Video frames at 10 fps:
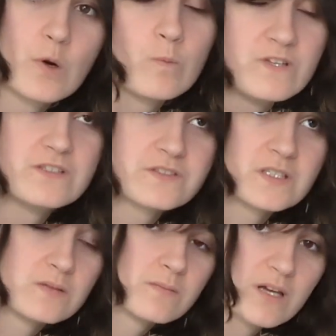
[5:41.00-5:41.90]

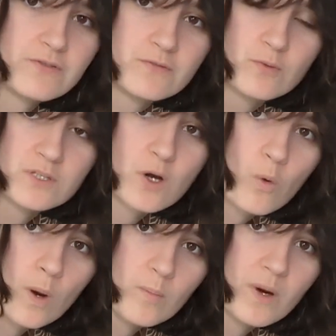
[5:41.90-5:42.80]
Obviously, if you've only got
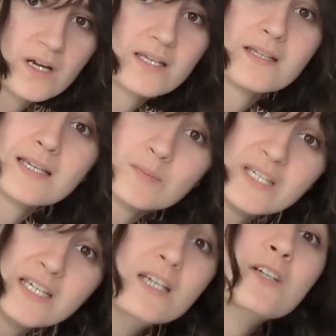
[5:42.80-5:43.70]
one bucket like
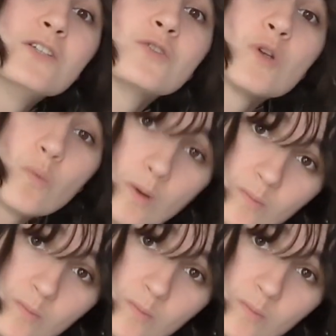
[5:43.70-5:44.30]
me, do it one